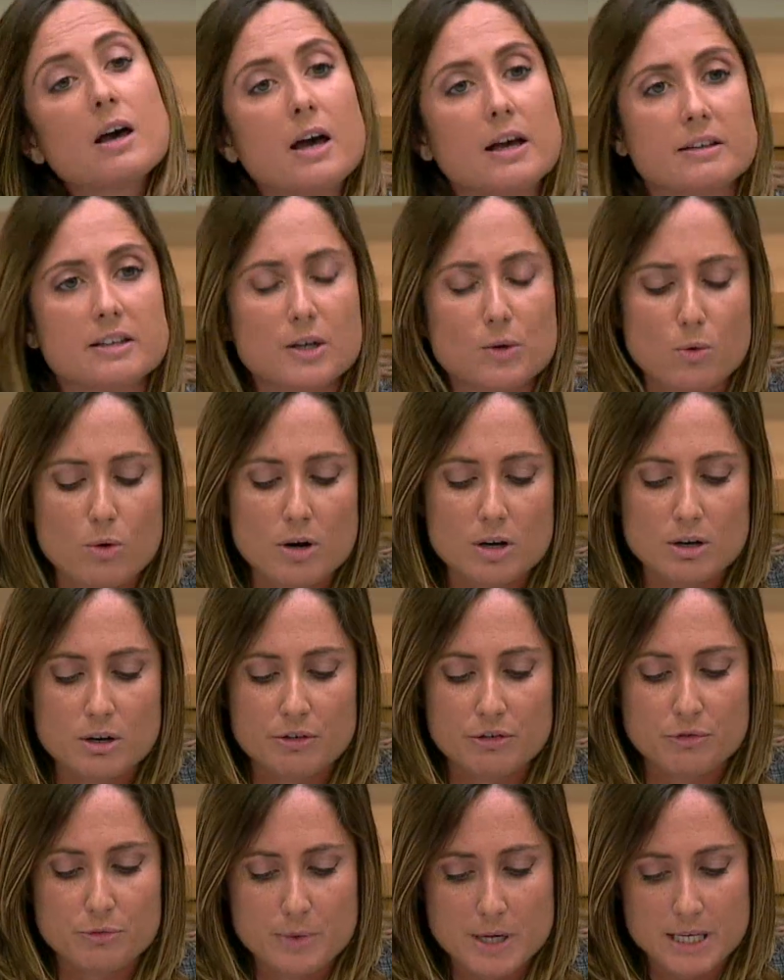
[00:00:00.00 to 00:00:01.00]
and the work
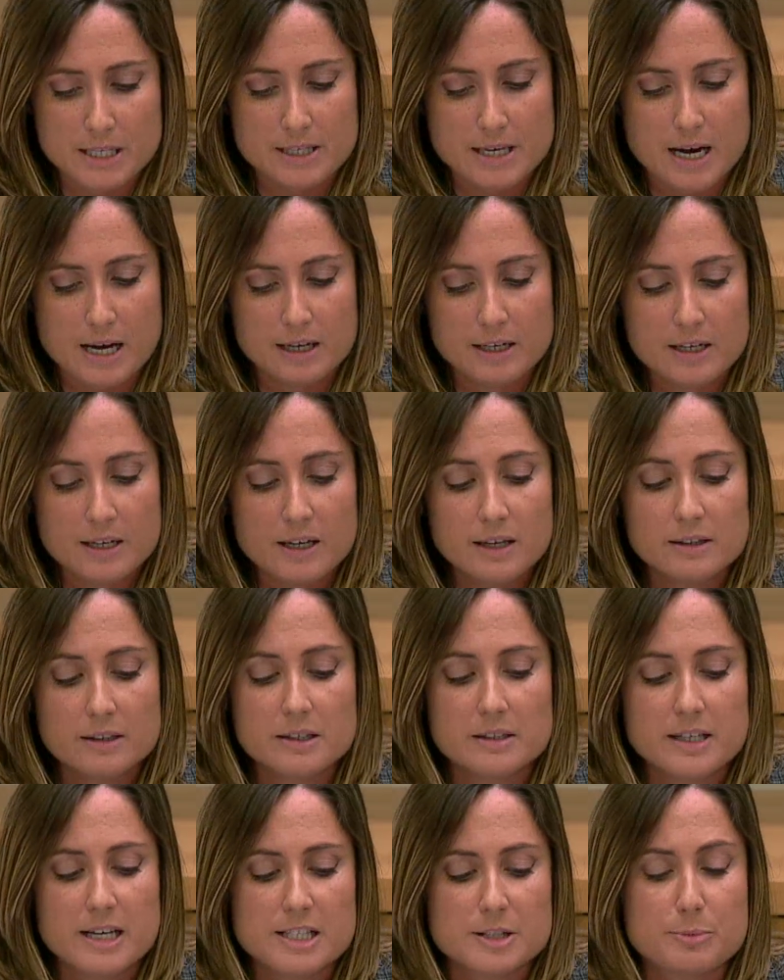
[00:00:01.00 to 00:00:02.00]
of media
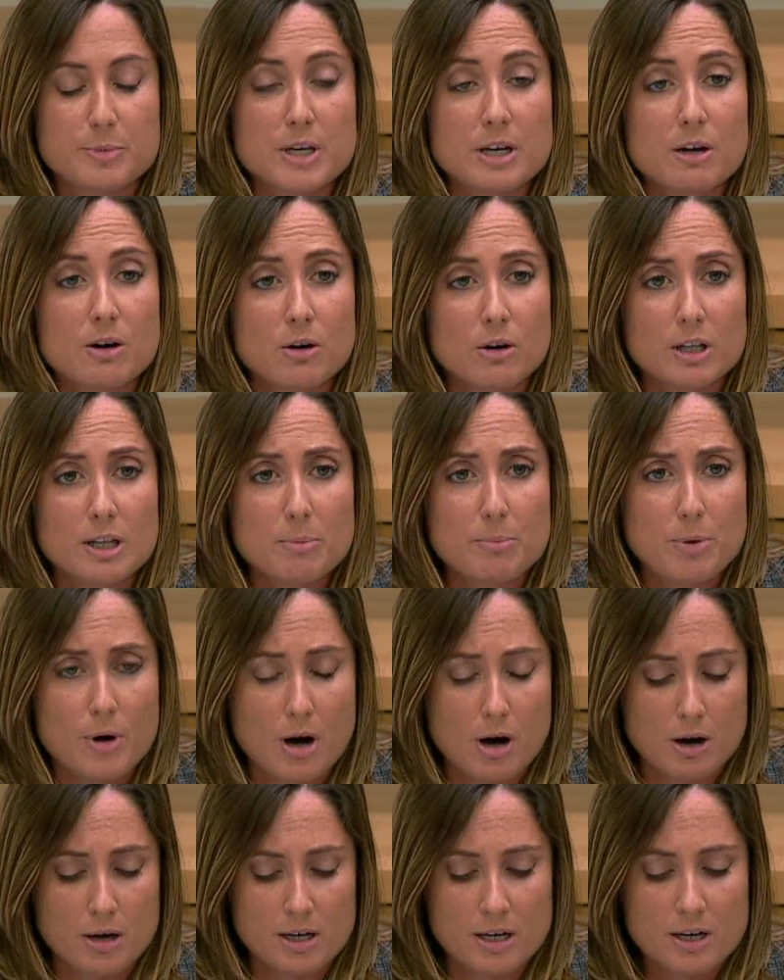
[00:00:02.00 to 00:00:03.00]
that has been called
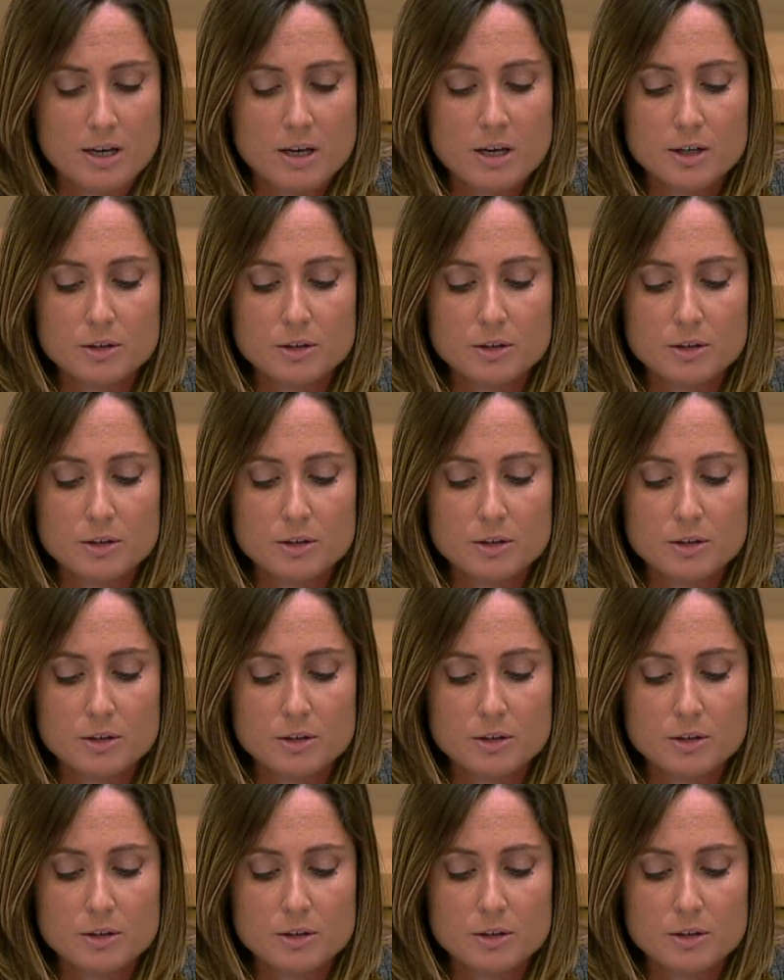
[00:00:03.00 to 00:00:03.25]
upon